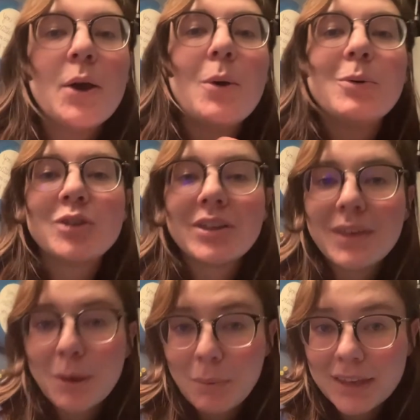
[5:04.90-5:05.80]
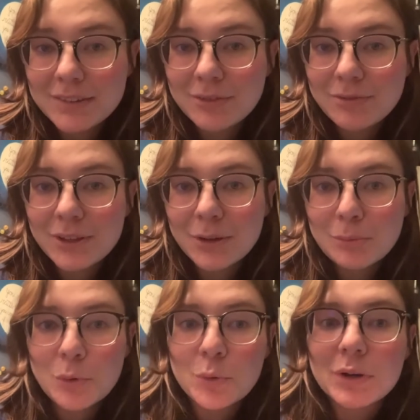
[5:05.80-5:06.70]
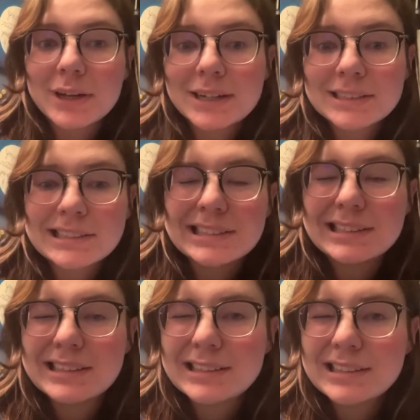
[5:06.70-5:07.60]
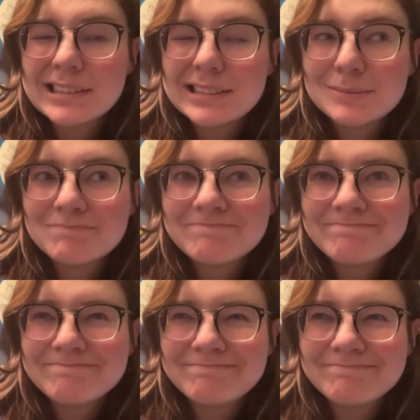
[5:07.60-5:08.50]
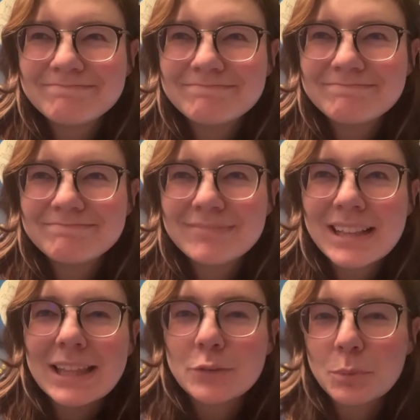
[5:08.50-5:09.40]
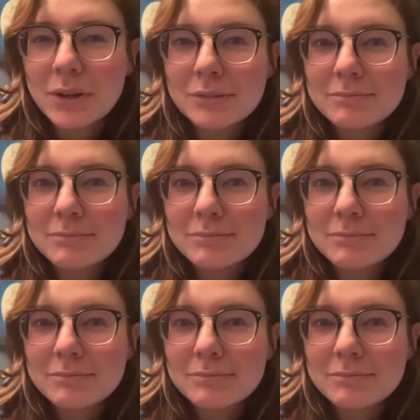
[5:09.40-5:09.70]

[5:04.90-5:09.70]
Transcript: which I think makes it feel more mm, less weird.